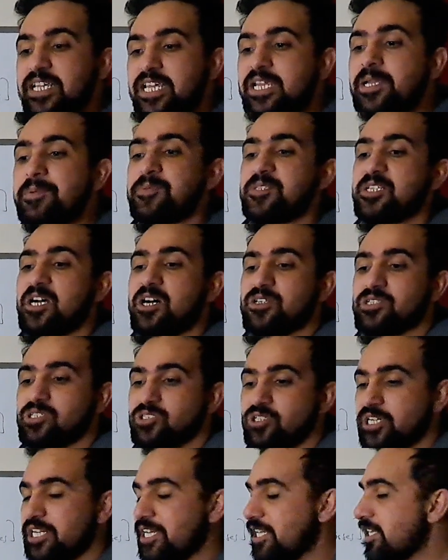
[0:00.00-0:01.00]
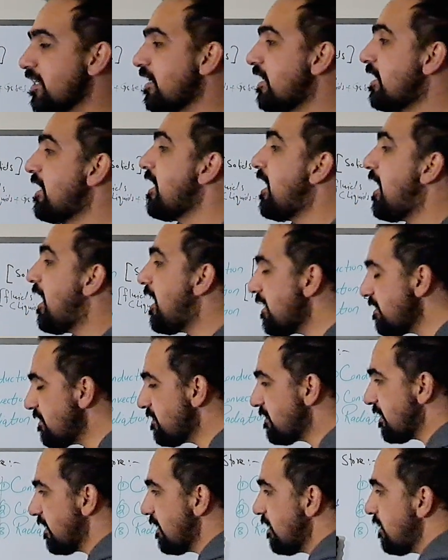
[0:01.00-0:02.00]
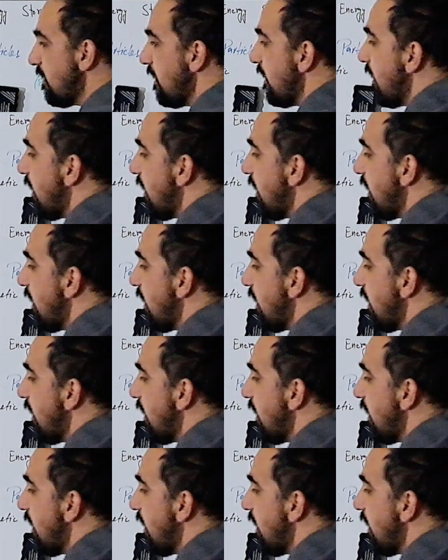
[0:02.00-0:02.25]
keeps on going until